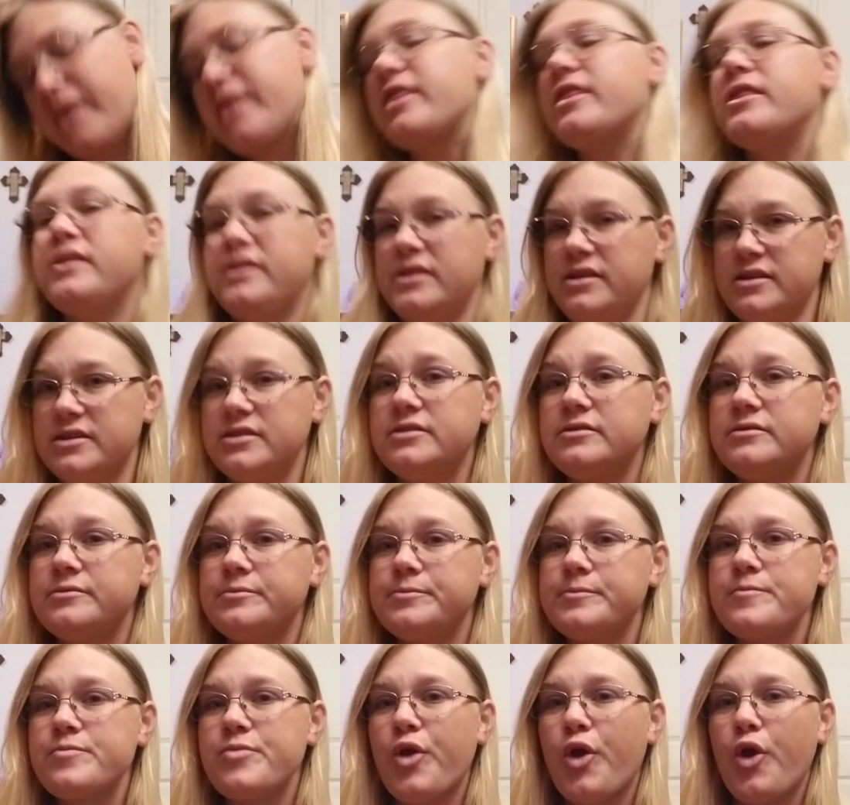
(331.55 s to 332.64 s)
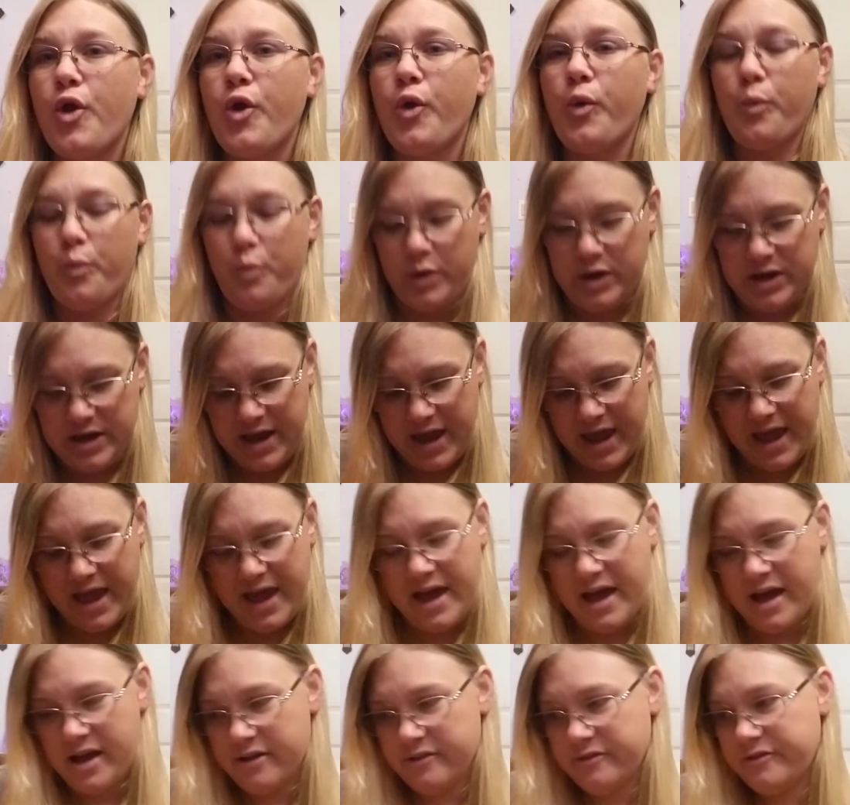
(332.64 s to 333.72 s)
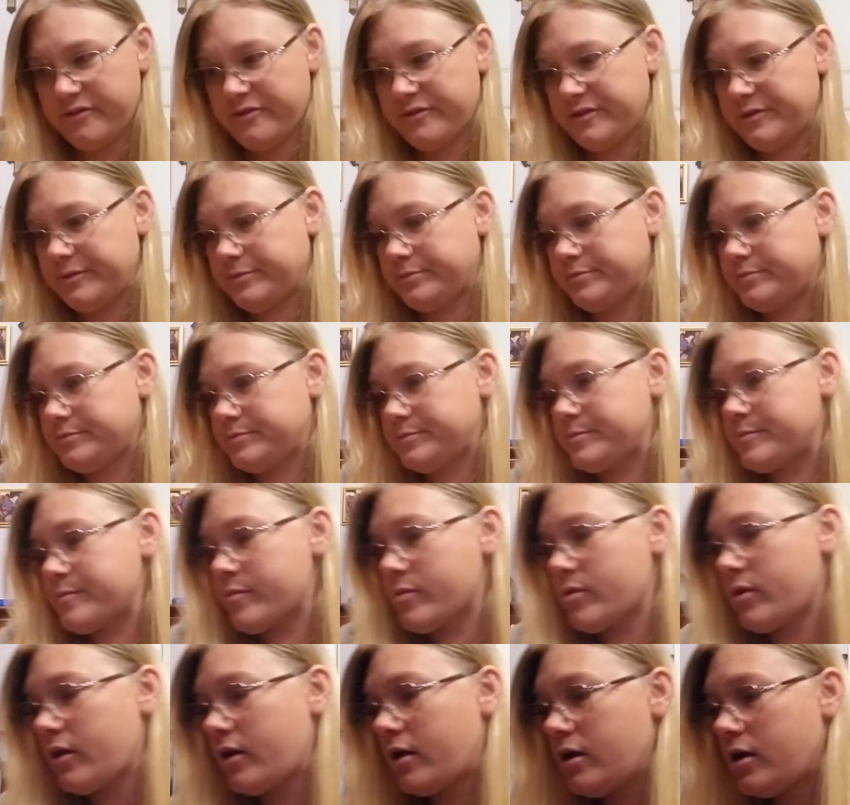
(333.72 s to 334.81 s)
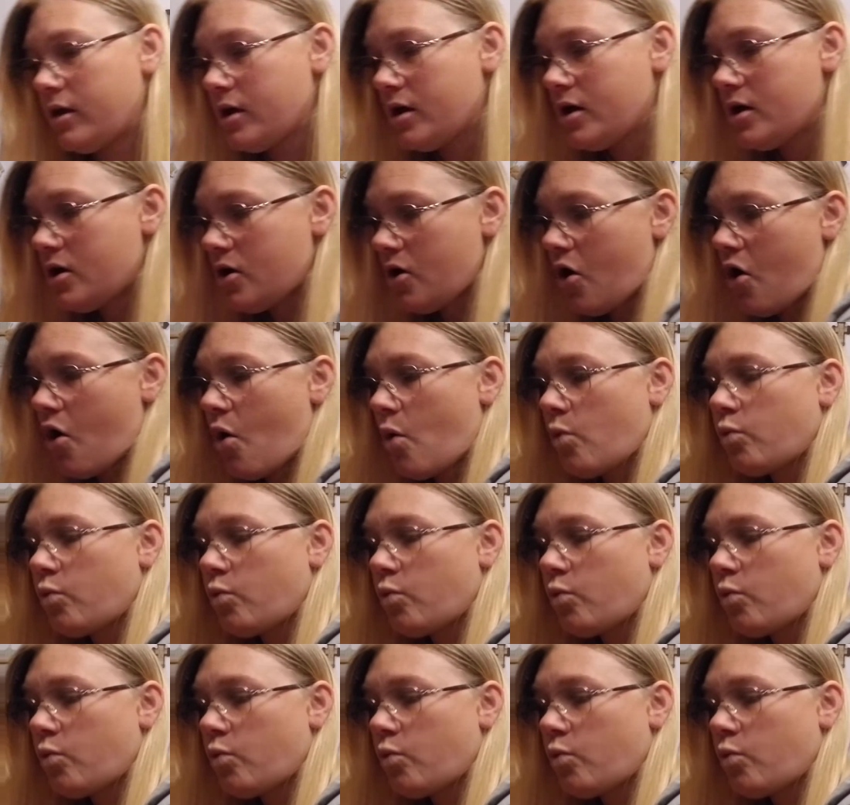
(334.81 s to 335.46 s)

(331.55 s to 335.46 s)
Then we have our